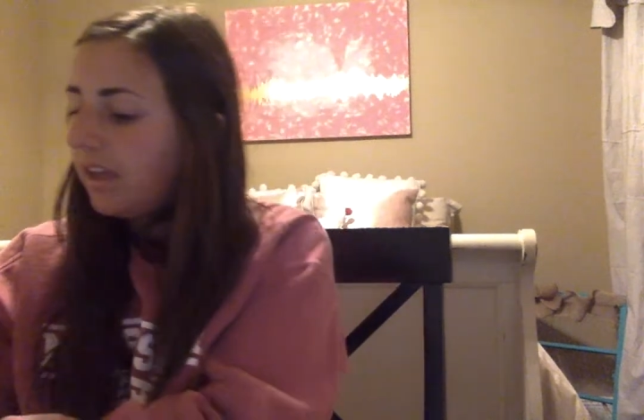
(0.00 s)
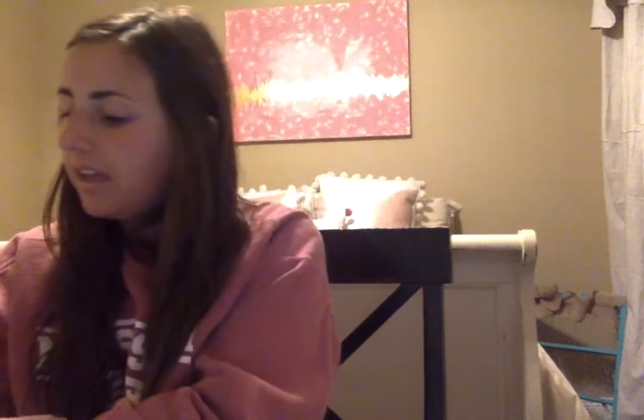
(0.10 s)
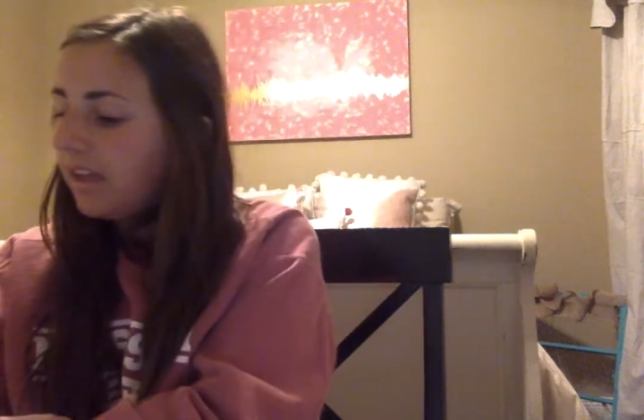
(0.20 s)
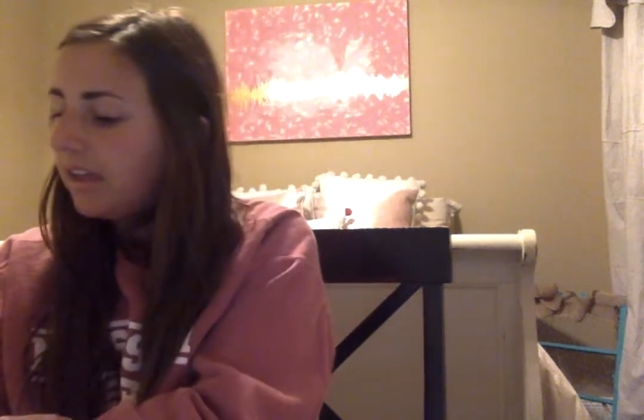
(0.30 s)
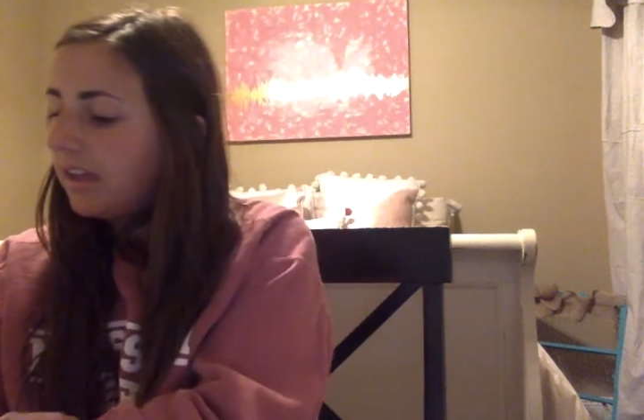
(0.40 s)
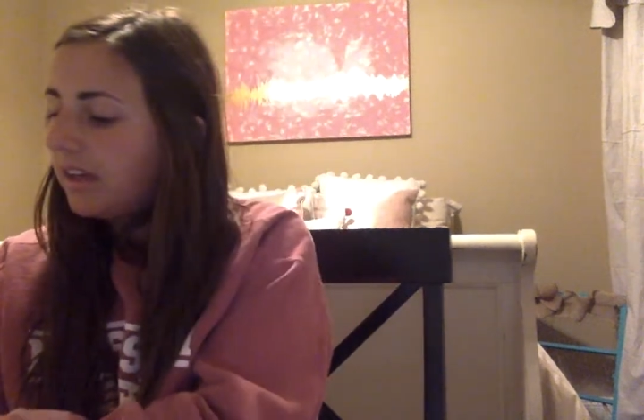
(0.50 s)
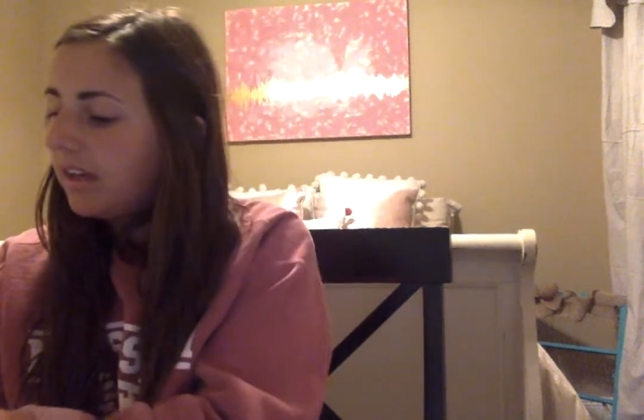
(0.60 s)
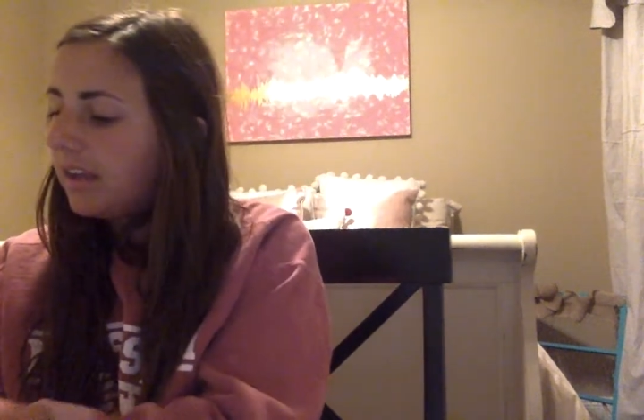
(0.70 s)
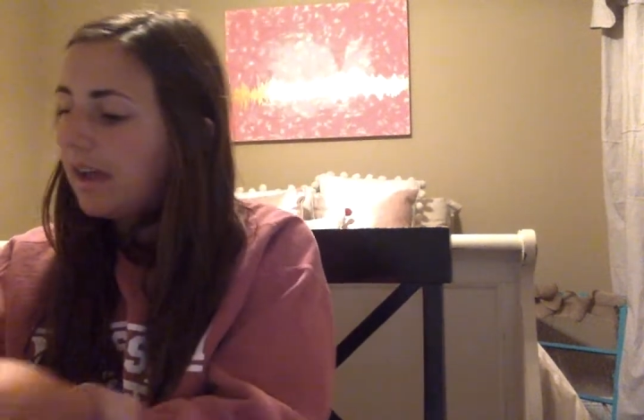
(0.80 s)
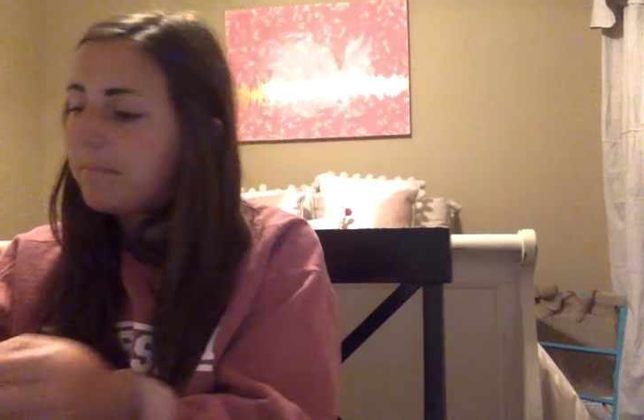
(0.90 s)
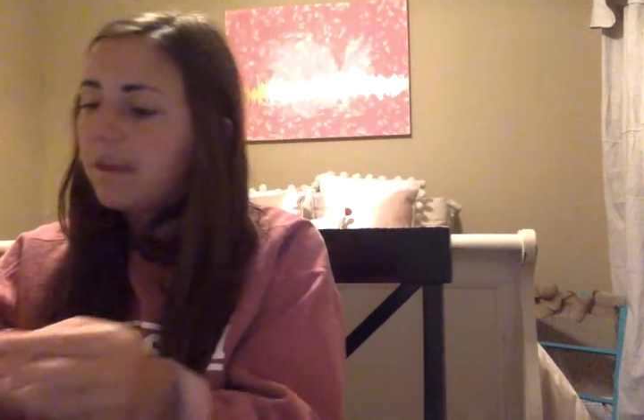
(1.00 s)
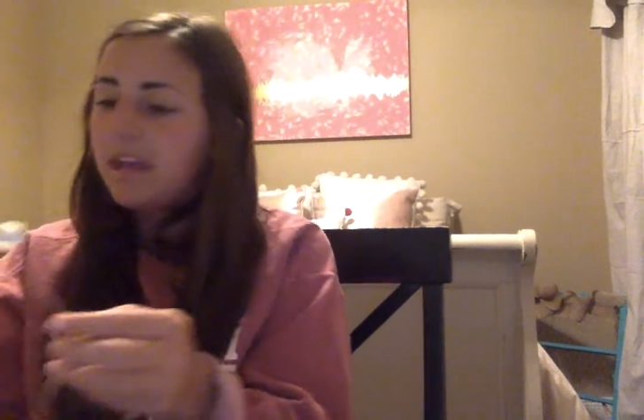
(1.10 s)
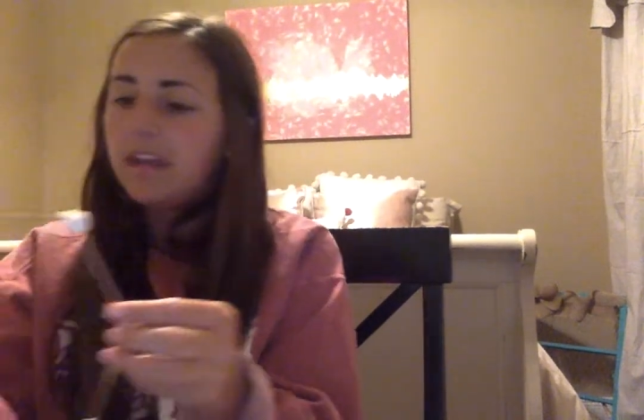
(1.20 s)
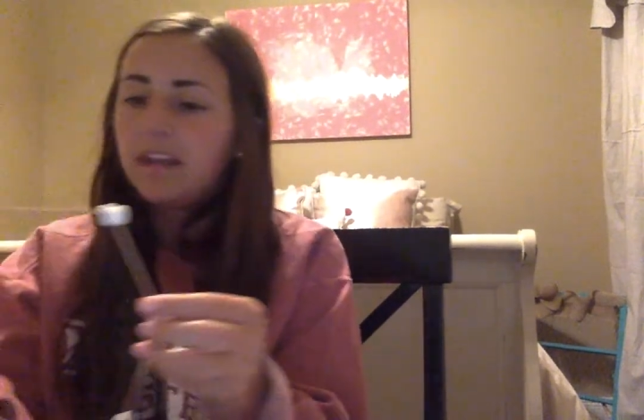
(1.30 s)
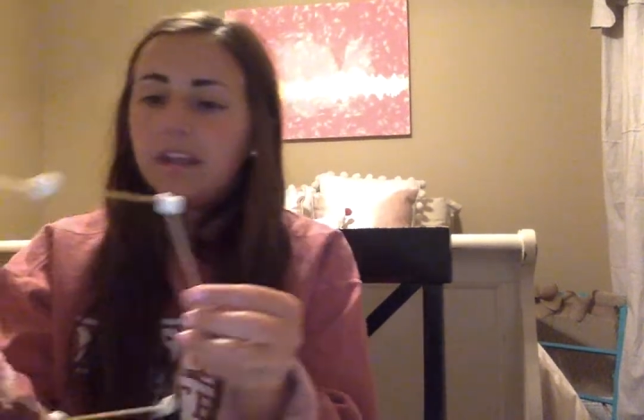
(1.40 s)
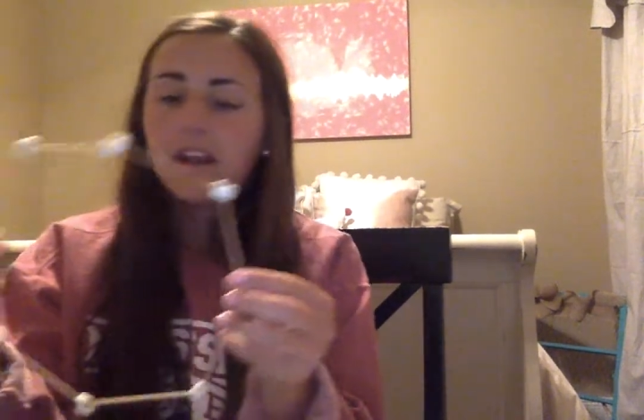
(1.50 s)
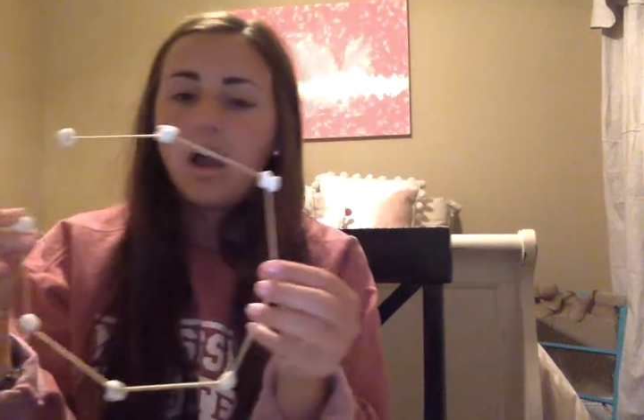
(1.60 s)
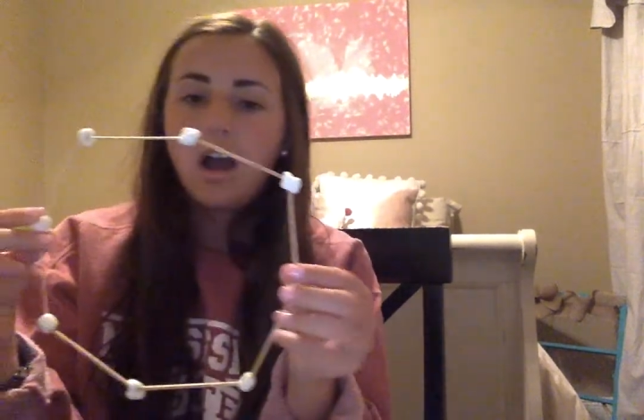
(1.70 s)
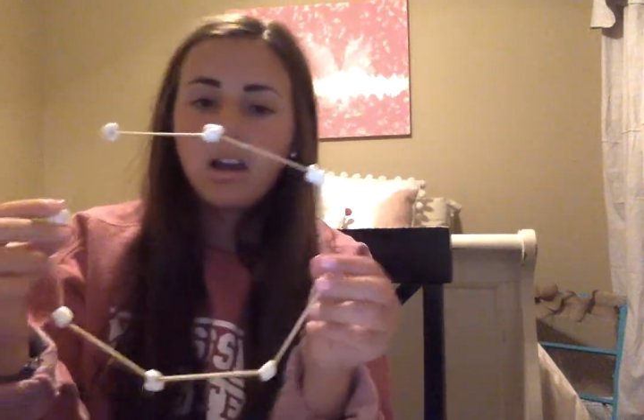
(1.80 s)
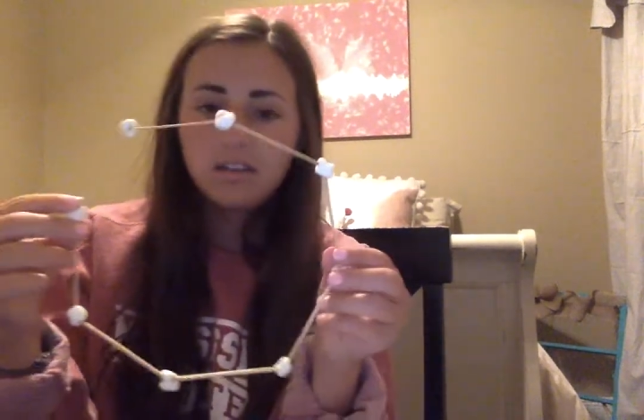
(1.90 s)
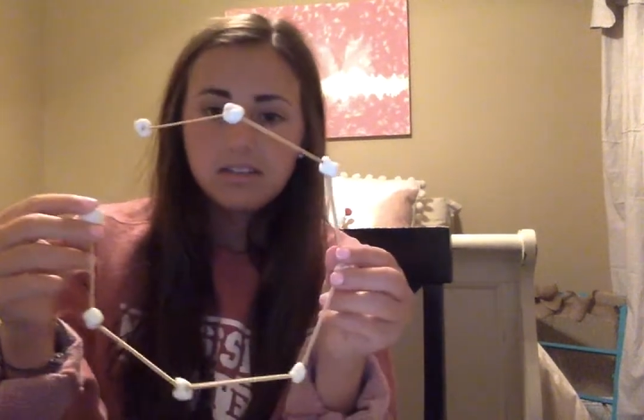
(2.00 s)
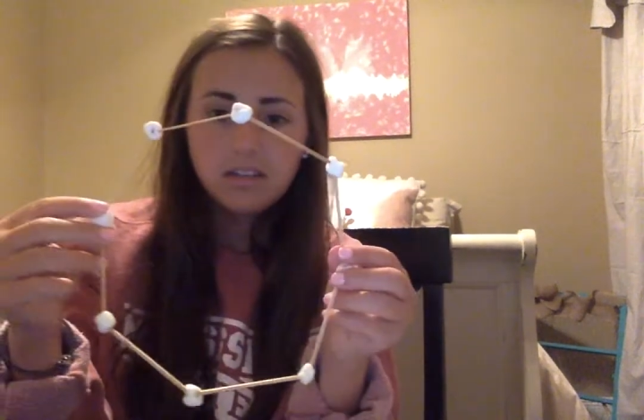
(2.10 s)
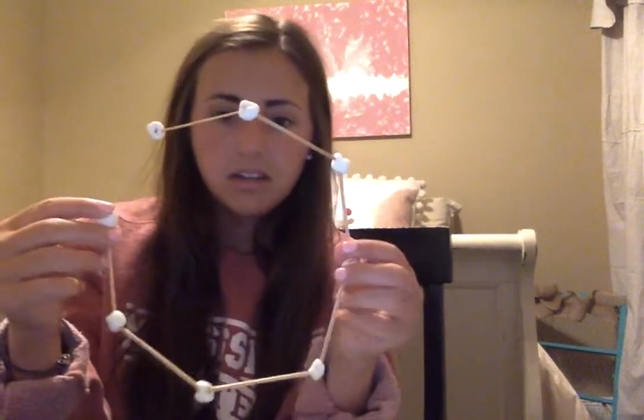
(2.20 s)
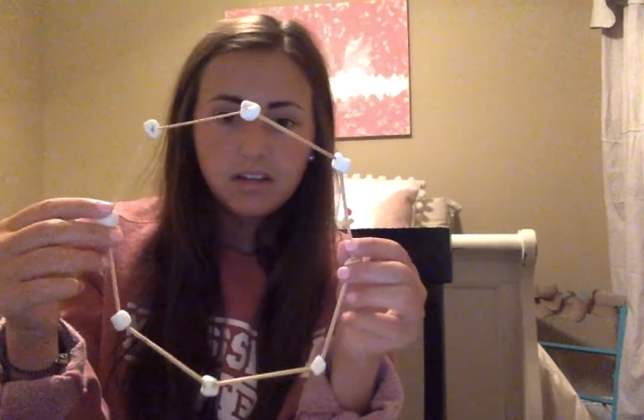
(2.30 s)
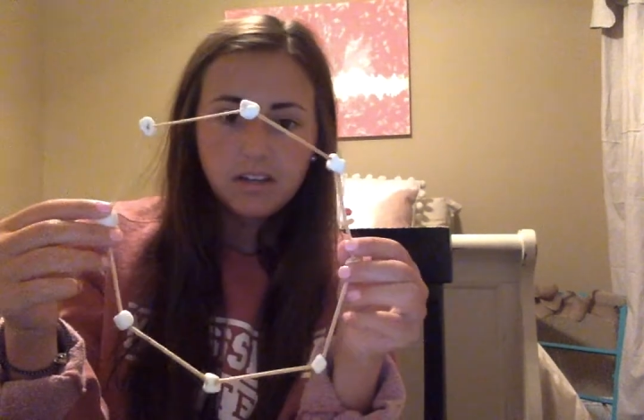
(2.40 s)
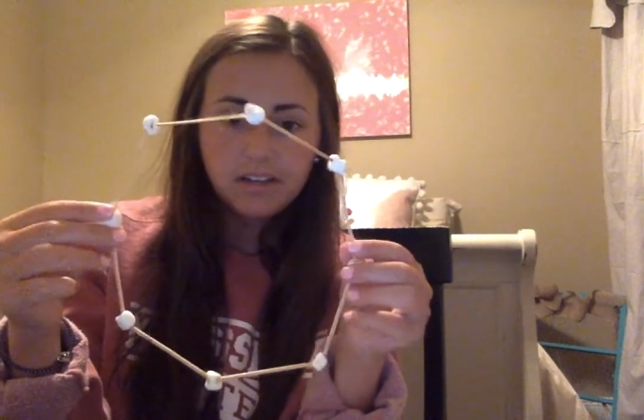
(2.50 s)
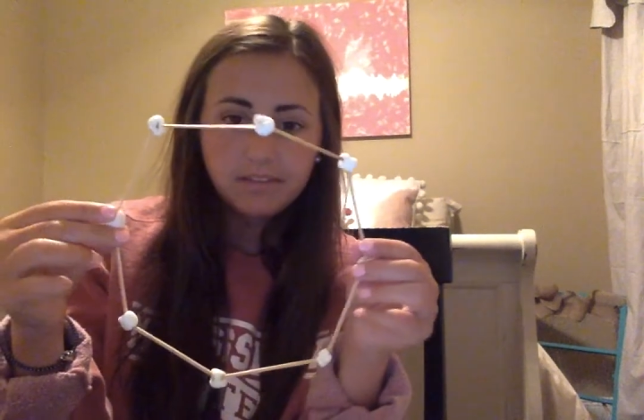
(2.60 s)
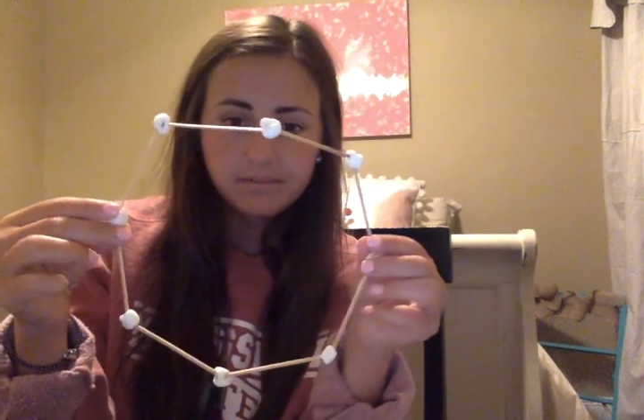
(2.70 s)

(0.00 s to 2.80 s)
and I made an octagon.